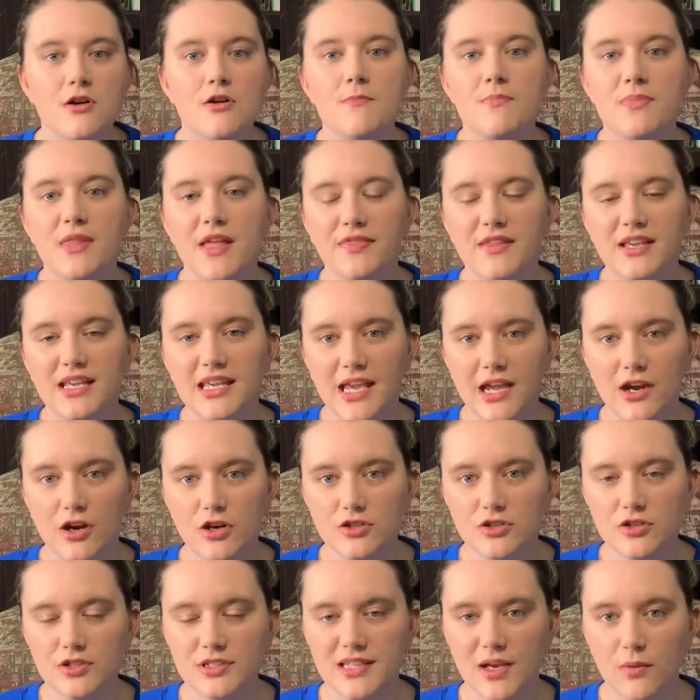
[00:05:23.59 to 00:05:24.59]
And the
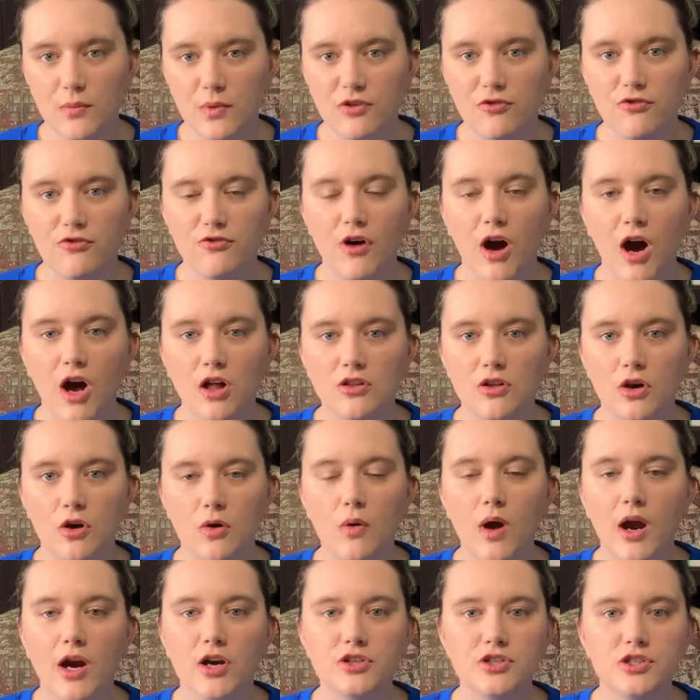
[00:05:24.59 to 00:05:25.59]
characters that we follow
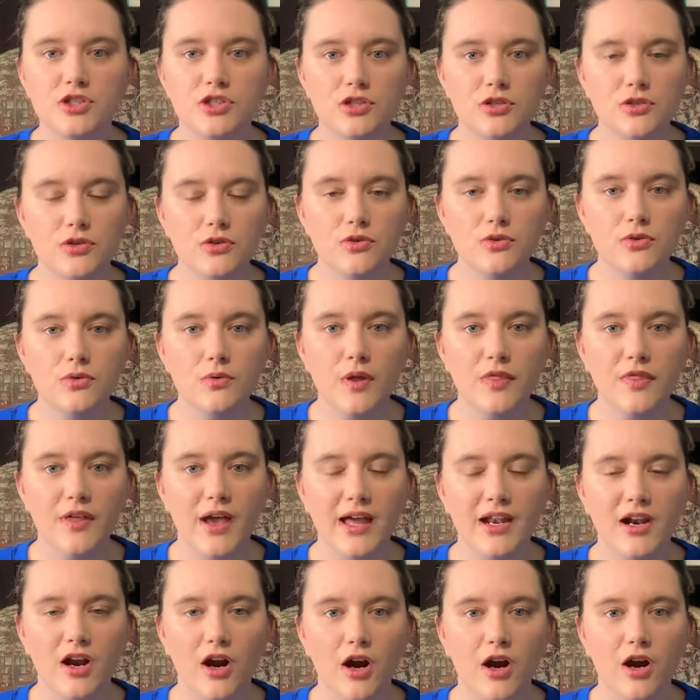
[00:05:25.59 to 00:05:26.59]
are two
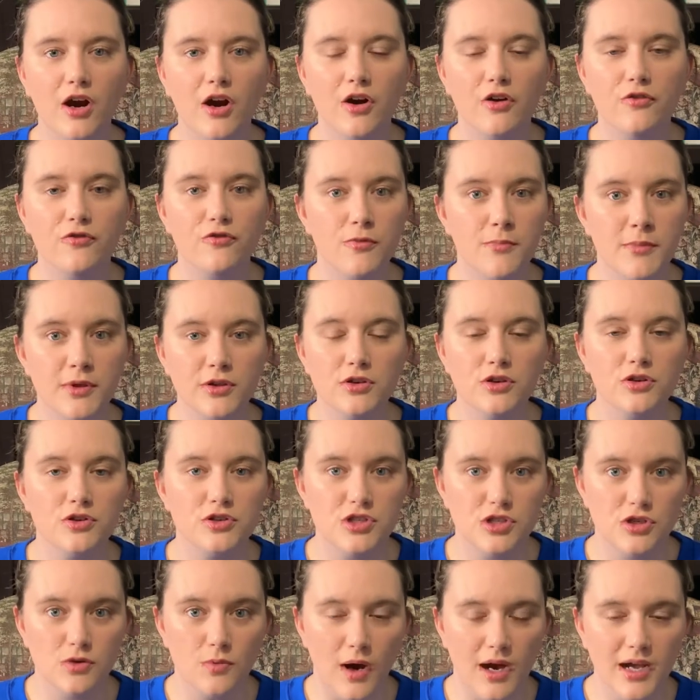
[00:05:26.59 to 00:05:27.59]
that are familiar
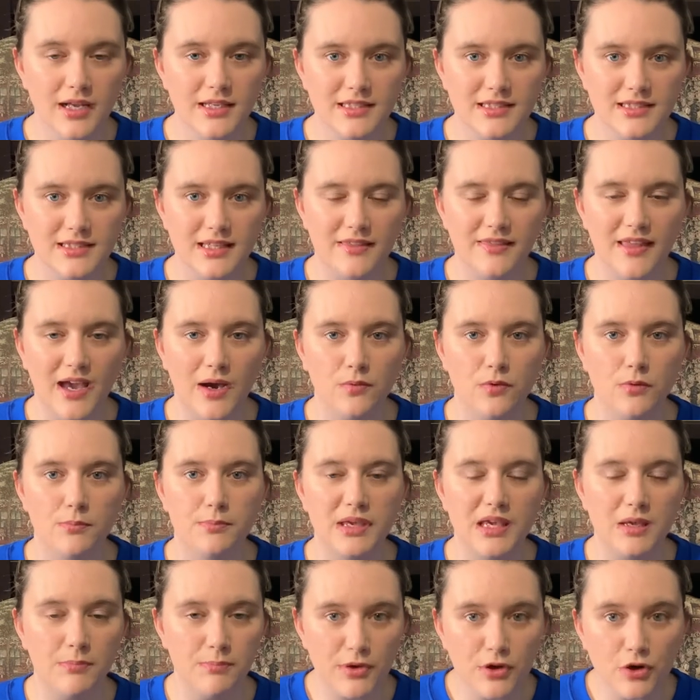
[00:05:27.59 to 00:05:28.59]
to us. That would
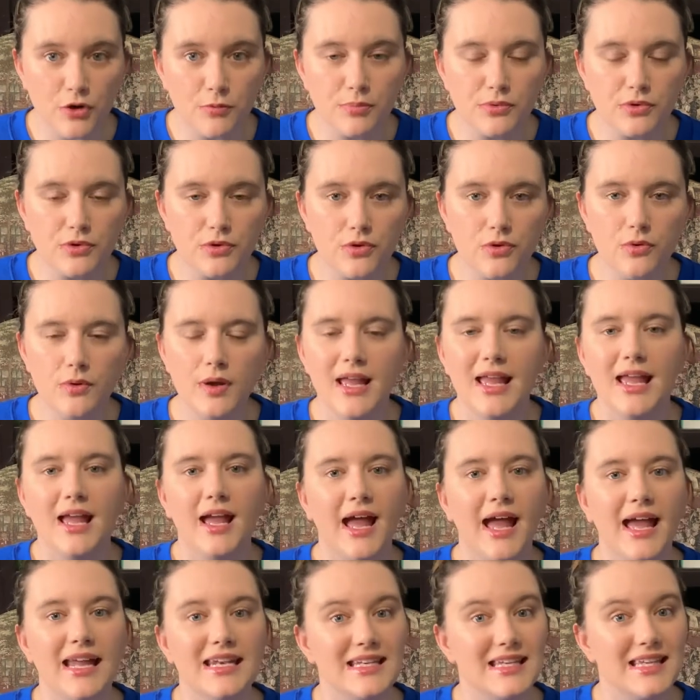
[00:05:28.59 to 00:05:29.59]
be Bitterblue
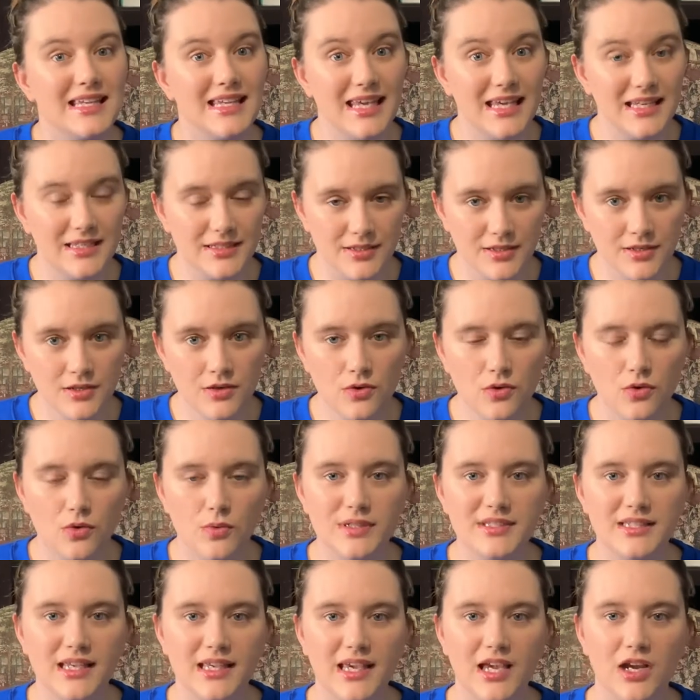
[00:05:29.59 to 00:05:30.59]
and Giddon, who is
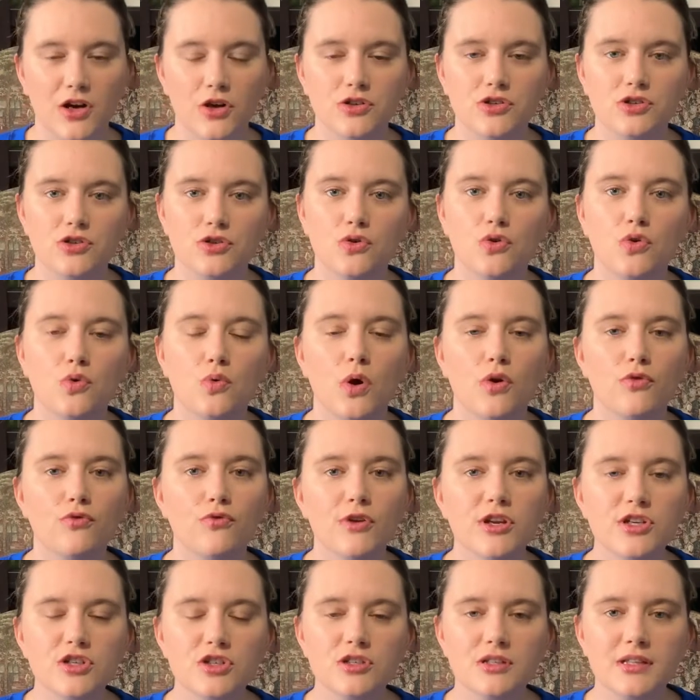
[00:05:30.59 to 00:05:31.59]
a character who
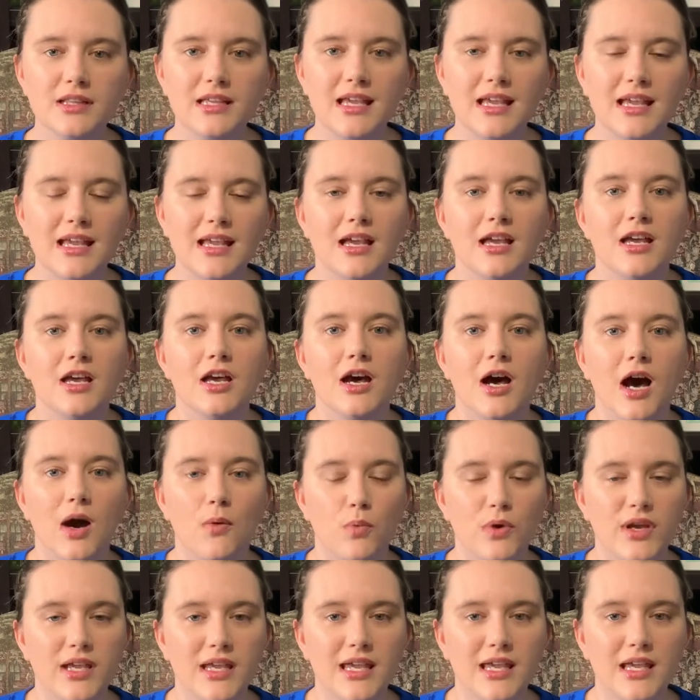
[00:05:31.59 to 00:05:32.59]
originally
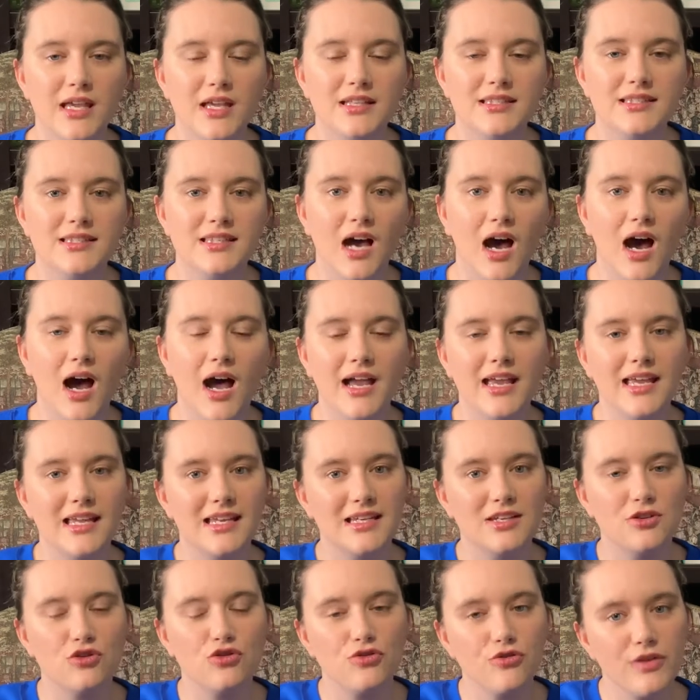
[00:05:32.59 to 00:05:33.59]
we saw
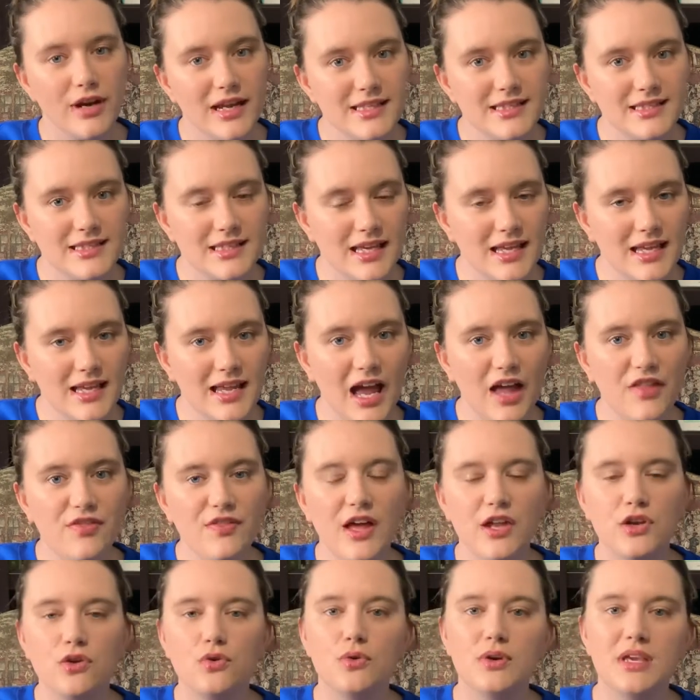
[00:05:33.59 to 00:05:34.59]
in Graceling and
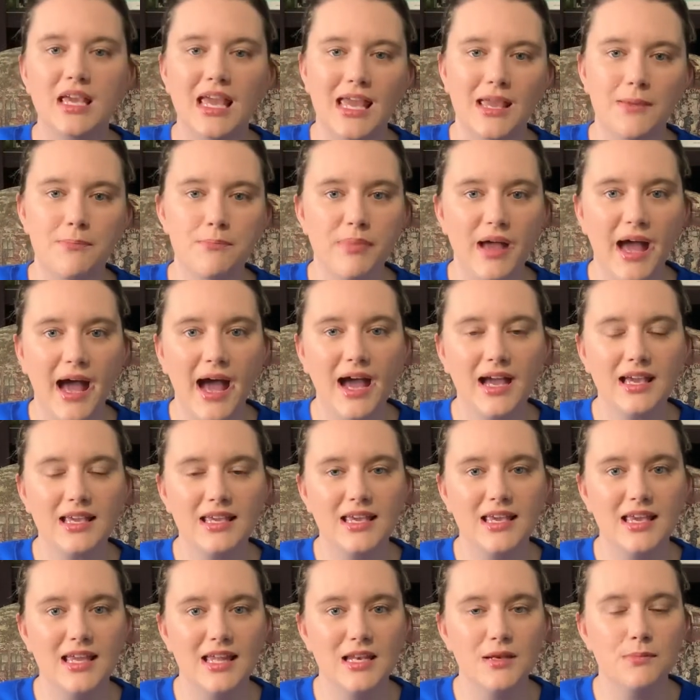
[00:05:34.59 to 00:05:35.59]
then who came back
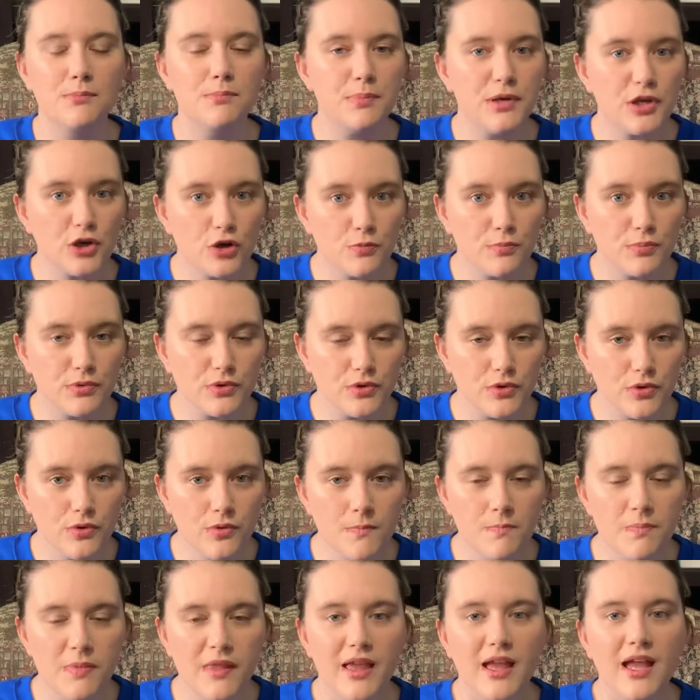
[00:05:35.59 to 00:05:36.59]
in
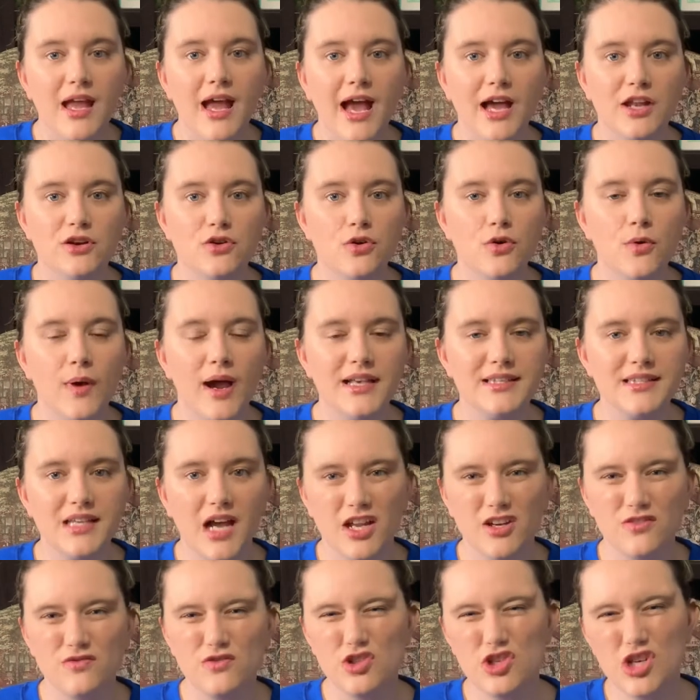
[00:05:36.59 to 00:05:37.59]
Bitterblue and who has kind
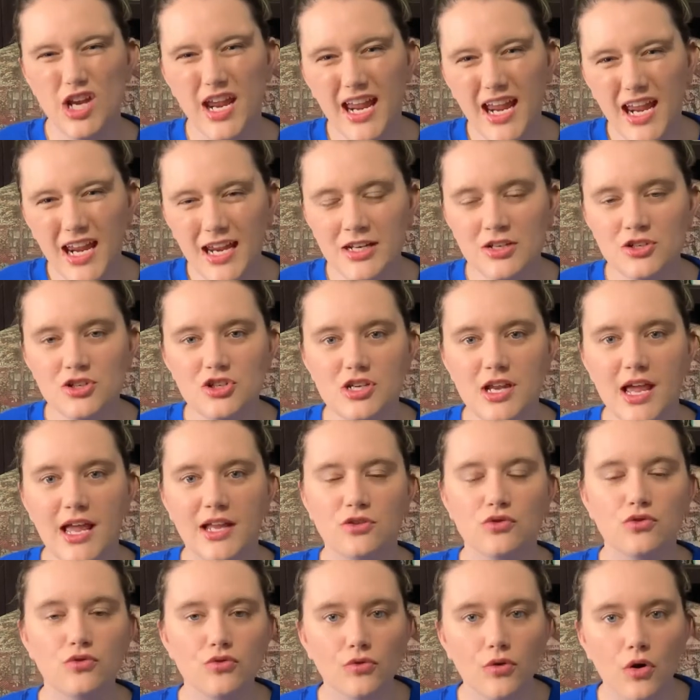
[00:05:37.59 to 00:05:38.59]
of changed
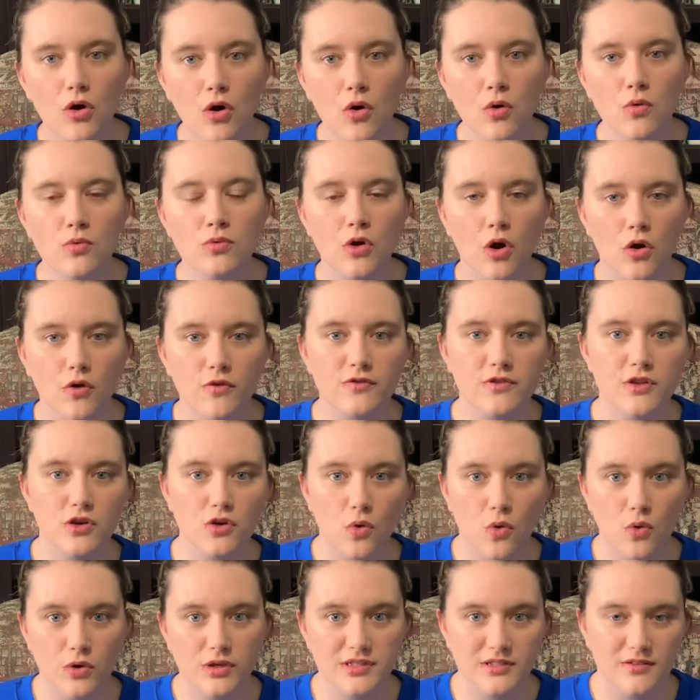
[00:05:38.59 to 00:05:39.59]
and grown over the
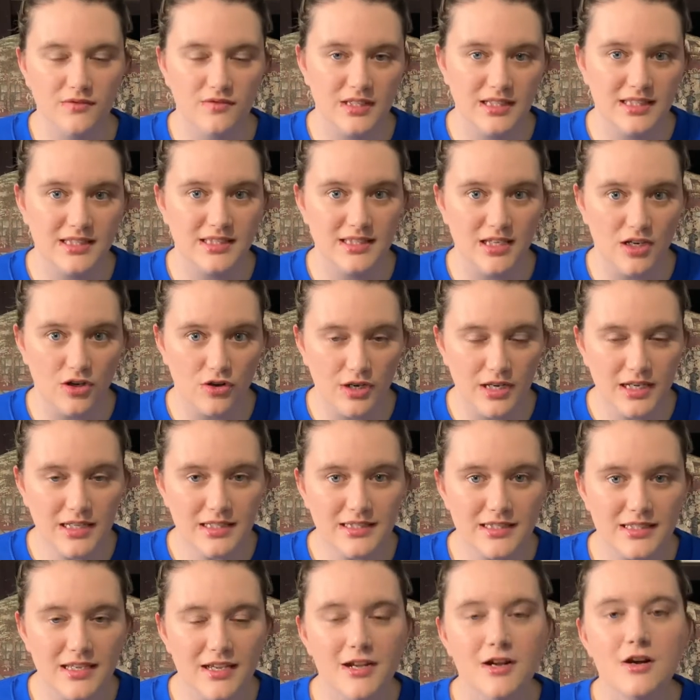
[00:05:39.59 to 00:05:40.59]
course of this series.